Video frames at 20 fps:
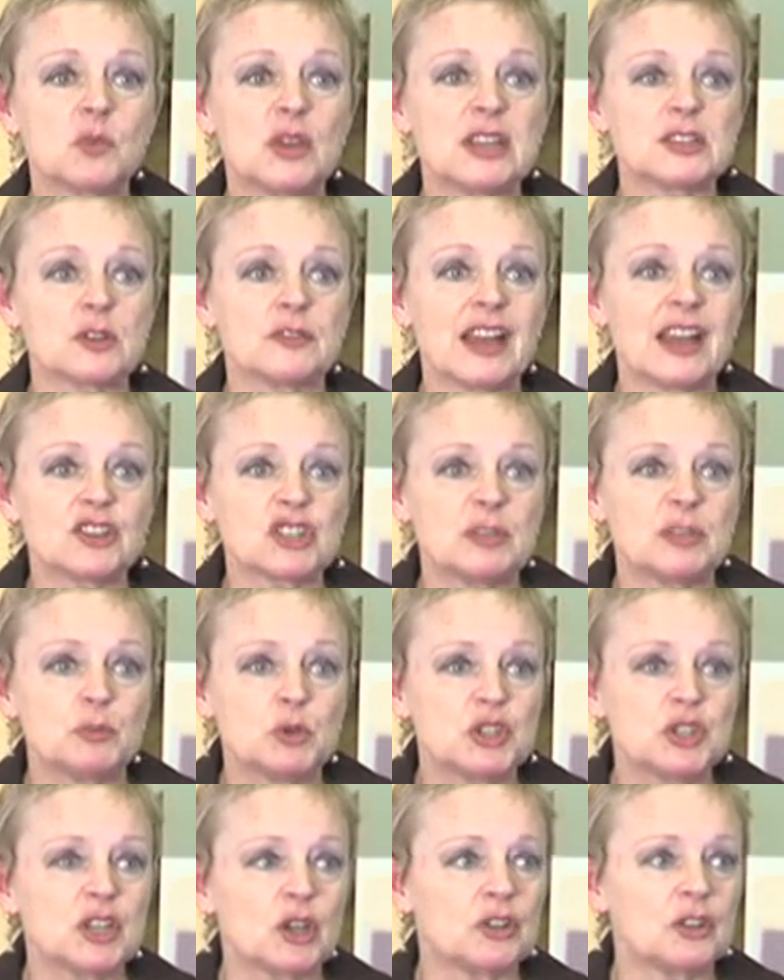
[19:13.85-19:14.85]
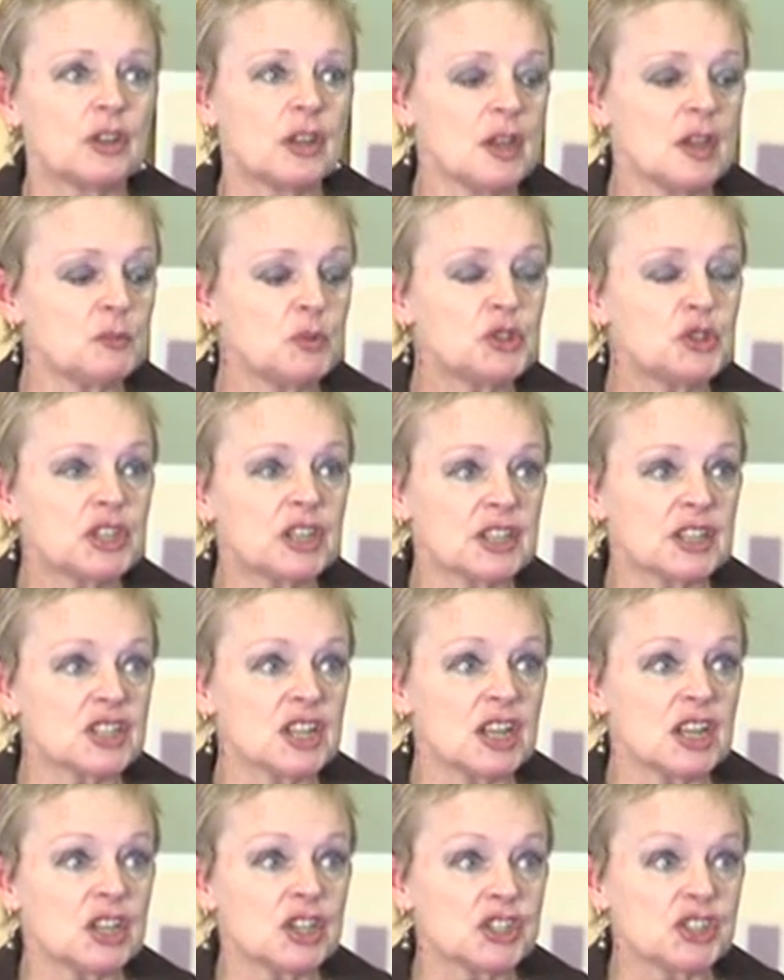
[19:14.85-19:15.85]
ways of actually putting it
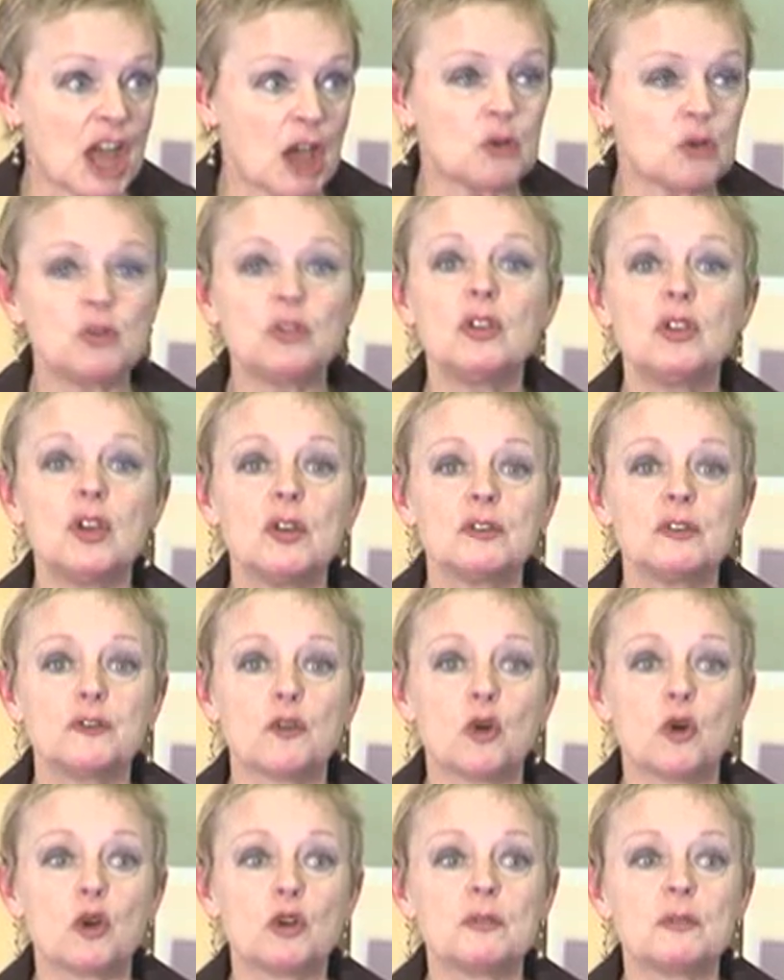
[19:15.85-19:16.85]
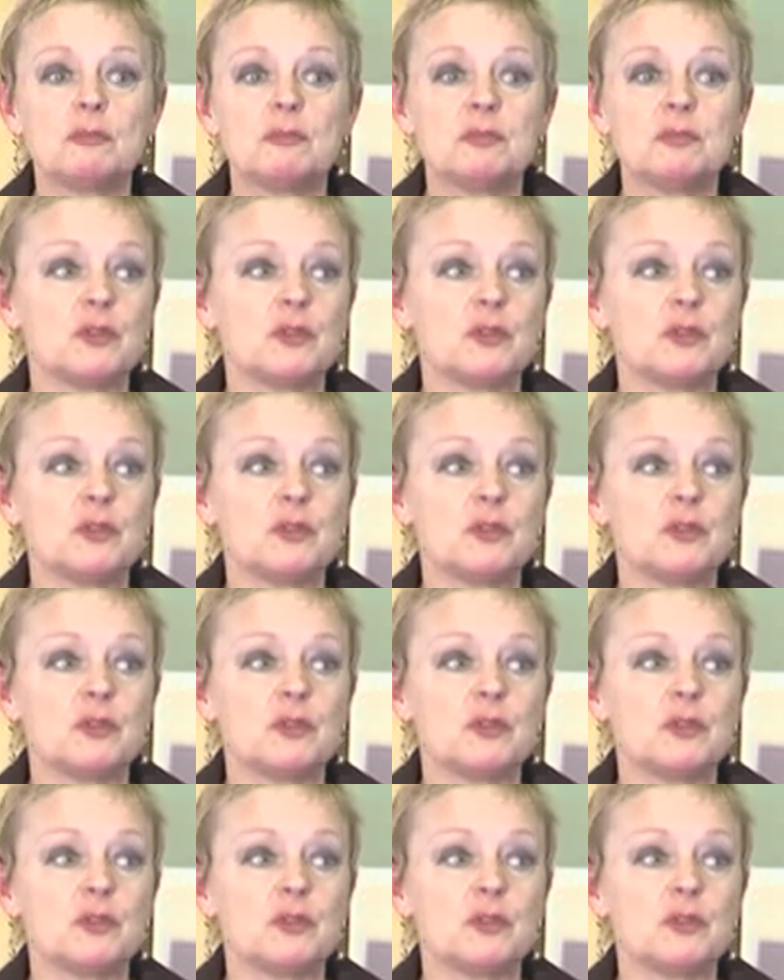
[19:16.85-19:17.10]
down for